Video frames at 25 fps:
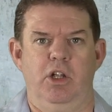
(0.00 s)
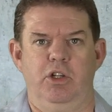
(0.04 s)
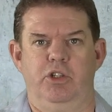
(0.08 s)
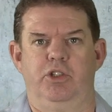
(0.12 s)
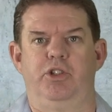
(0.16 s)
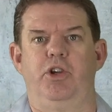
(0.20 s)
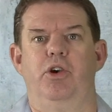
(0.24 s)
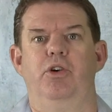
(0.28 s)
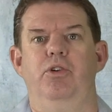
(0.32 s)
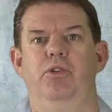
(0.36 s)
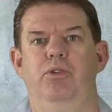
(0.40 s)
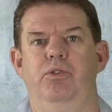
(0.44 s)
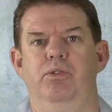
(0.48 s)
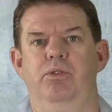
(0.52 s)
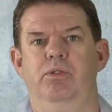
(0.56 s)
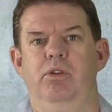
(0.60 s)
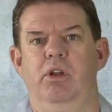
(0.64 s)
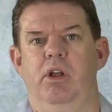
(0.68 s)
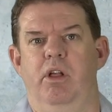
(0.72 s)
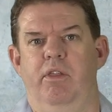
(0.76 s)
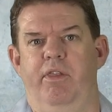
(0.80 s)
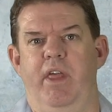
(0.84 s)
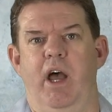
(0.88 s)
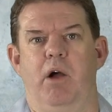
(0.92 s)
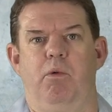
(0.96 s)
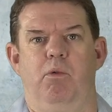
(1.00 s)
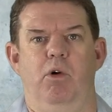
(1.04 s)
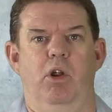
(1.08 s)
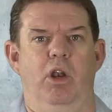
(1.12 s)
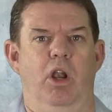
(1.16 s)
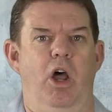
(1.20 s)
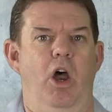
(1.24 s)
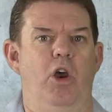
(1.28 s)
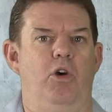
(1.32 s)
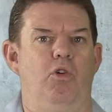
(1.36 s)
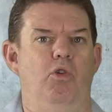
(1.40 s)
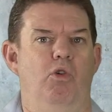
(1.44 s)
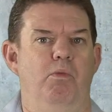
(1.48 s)
2 that were
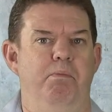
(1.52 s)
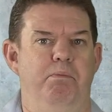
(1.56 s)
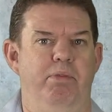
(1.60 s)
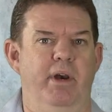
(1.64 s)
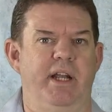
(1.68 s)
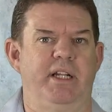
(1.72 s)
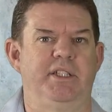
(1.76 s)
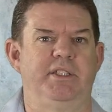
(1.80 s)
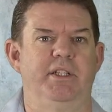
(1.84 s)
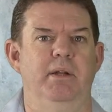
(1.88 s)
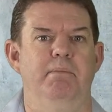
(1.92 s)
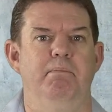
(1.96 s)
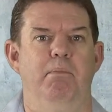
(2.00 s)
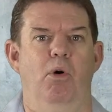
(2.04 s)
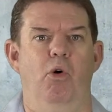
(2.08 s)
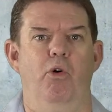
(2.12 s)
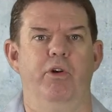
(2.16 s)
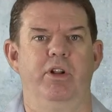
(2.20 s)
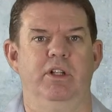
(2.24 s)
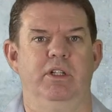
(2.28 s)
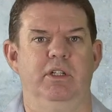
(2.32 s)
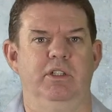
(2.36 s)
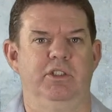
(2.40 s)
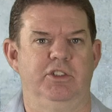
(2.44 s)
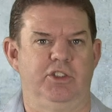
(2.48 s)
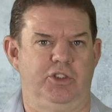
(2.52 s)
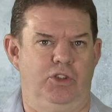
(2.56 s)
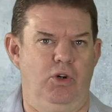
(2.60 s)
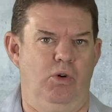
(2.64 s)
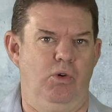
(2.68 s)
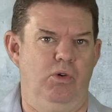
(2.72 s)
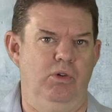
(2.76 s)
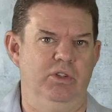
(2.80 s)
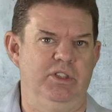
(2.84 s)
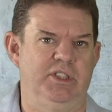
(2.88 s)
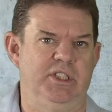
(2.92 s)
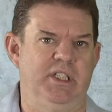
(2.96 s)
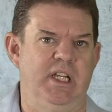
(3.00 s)
local bricks and mortar
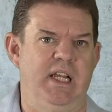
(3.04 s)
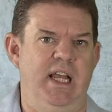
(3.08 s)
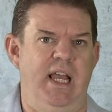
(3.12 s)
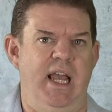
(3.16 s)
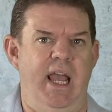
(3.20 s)
stores